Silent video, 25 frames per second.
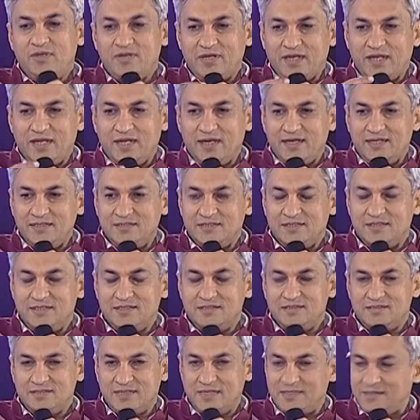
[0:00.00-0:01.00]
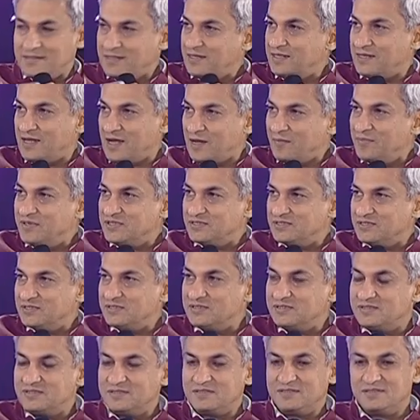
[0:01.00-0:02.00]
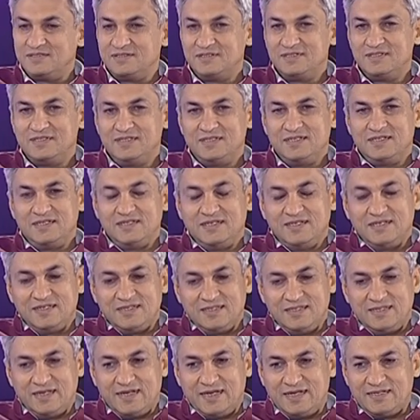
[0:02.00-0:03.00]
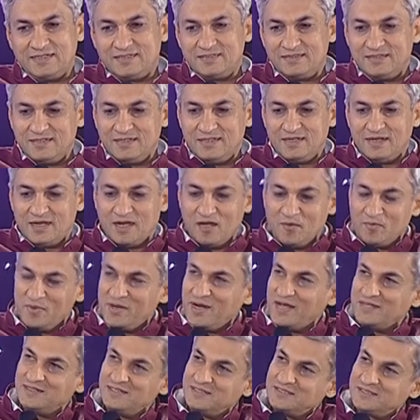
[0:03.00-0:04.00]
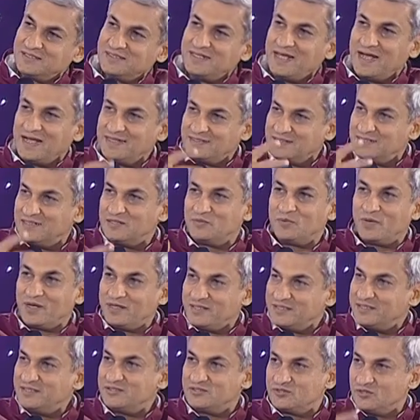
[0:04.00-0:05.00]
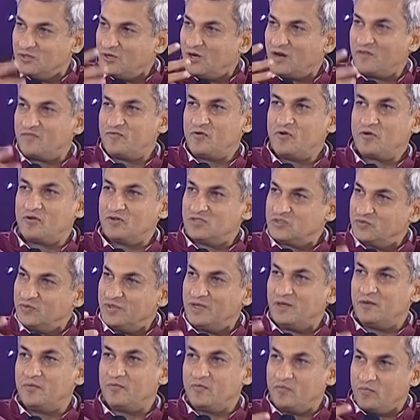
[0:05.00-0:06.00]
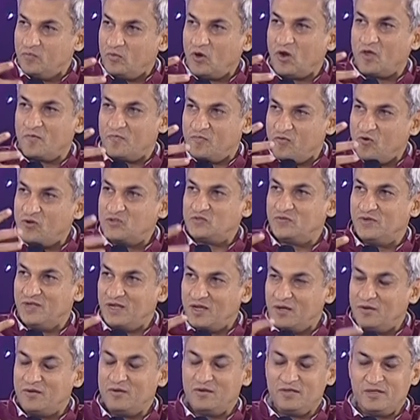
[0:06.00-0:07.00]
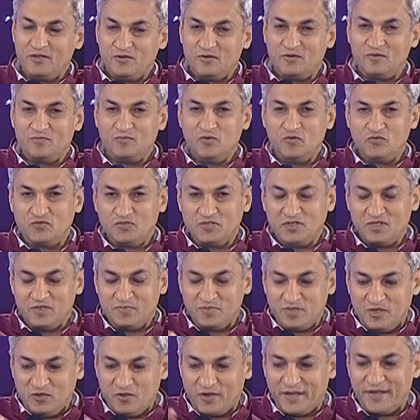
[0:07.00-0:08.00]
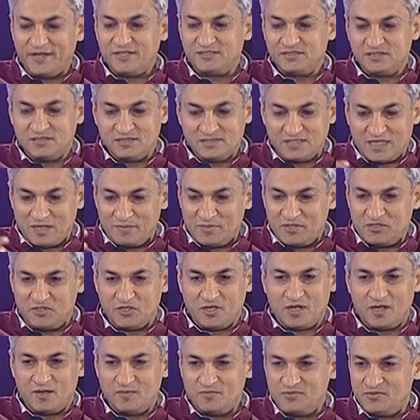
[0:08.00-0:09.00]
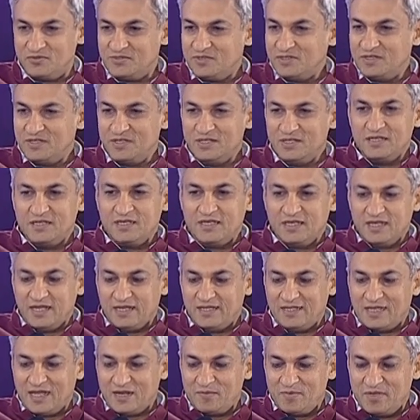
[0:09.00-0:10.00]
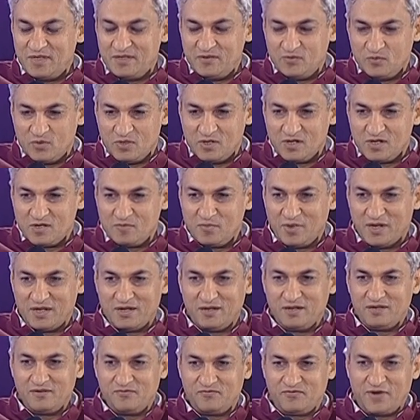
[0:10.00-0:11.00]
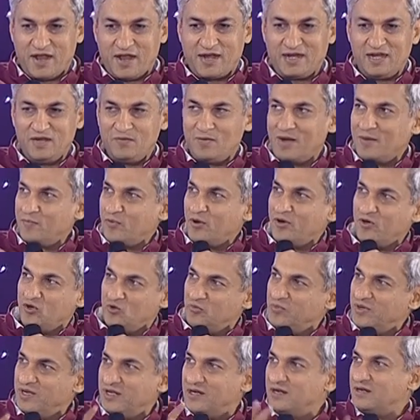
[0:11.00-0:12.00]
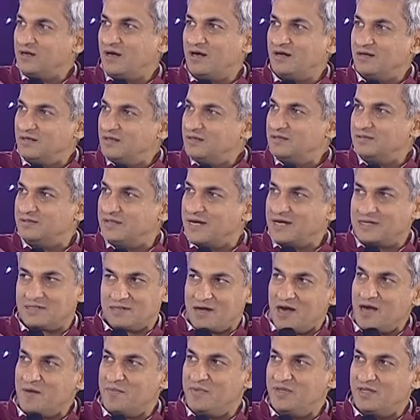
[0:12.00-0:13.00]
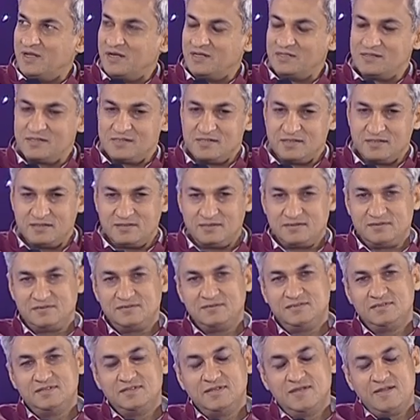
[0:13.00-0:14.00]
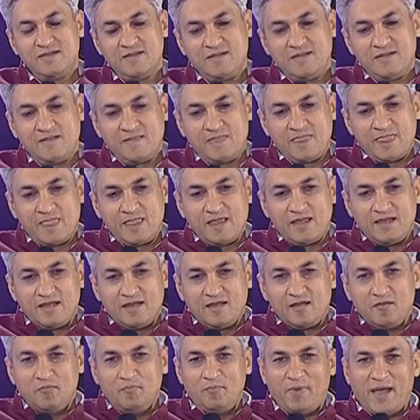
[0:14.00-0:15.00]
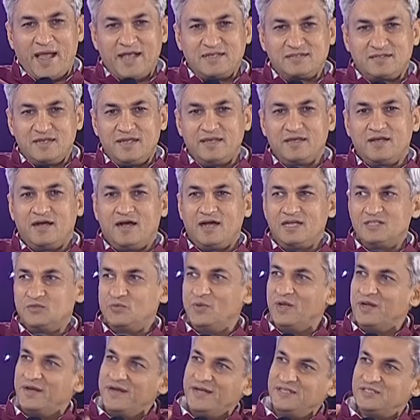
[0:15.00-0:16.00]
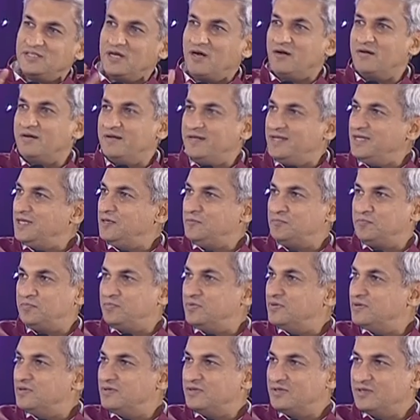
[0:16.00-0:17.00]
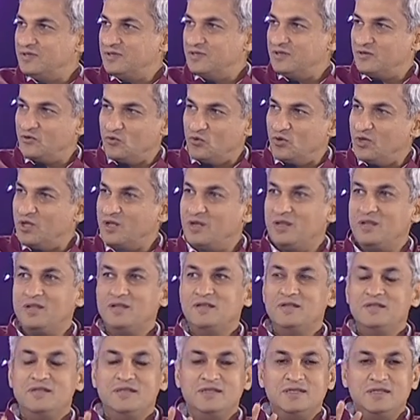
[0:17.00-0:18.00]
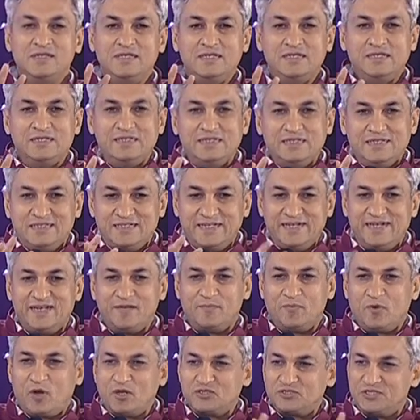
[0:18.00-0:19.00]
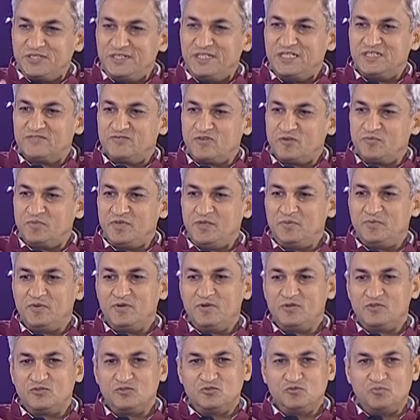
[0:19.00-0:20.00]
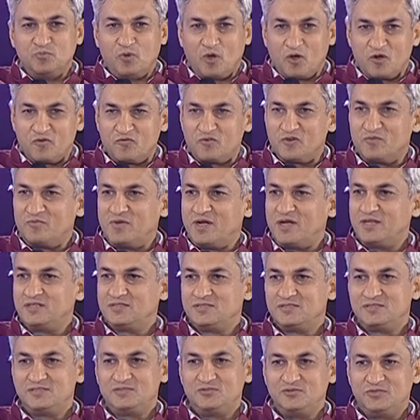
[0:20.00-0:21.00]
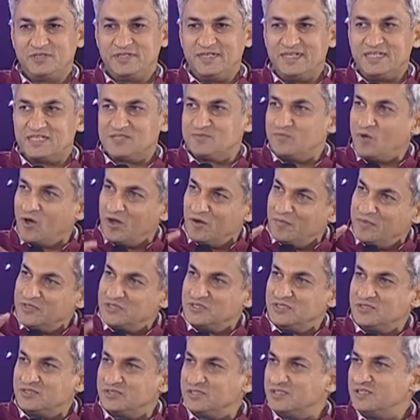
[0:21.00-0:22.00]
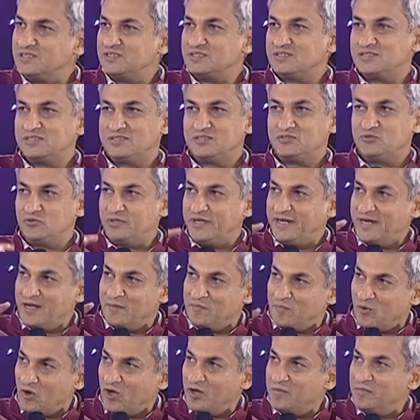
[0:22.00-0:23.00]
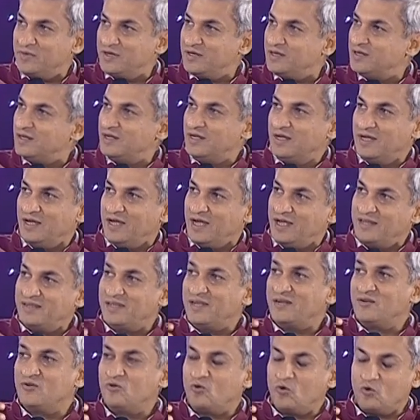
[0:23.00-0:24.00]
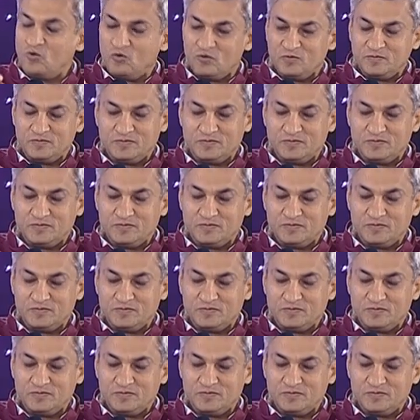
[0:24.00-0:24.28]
realize is, and in our business, that urbanization has an advantage. So a lot of focus a lot of folks will, uh, you know, move to the urban locations. There'll be jobs, and there'll be work. But frankly, 1.2 billion can't. That can't be the answer. Yeah. Banks like ours will reach out deep, rural, create opportunities for people to borrow from us, to create small businesses, to create employment, and then grow.